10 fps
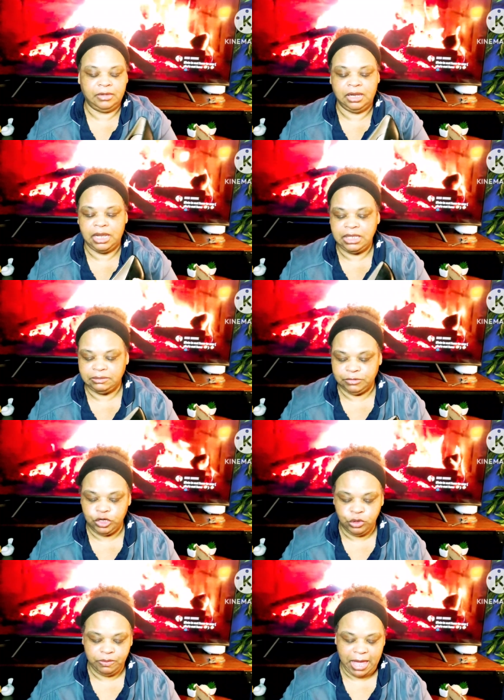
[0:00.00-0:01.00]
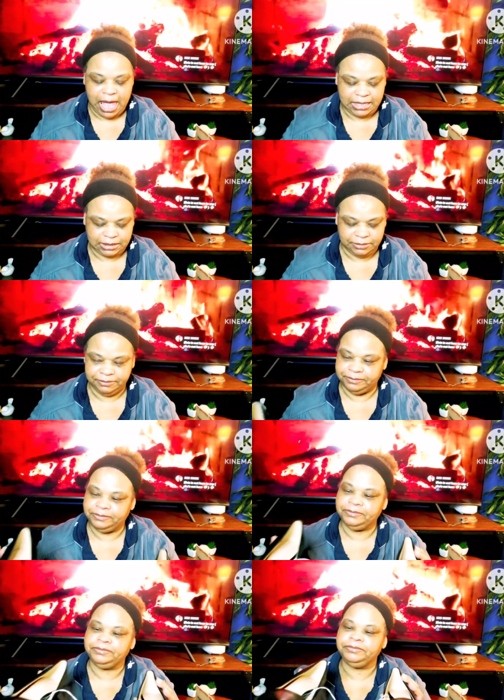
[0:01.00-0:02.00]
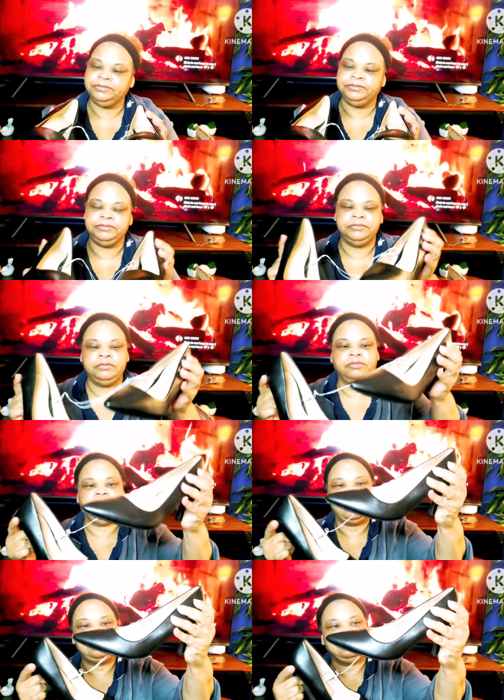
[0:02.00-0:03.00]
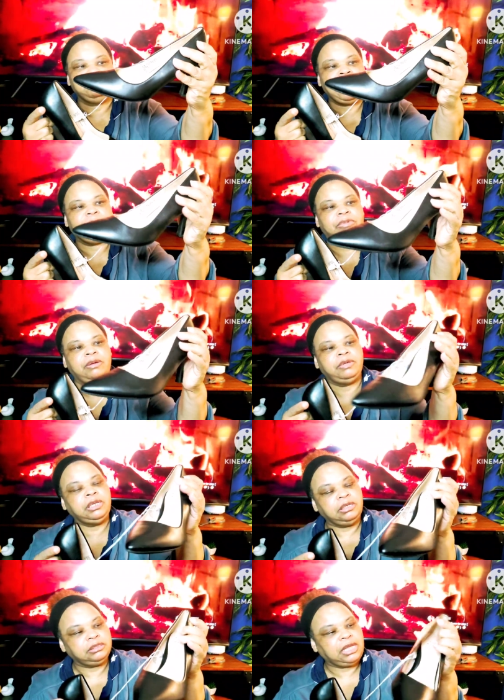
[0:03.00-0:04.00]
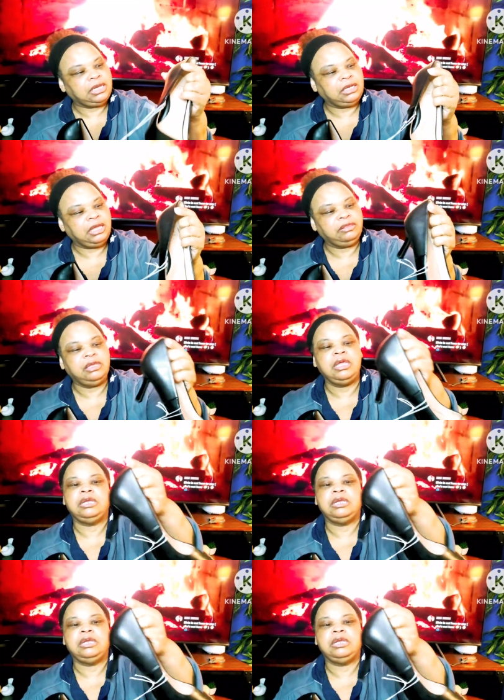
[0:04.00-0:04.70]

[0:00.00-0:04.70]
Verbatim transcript: And they some cutie pies. Basic black pump. It looks like leather.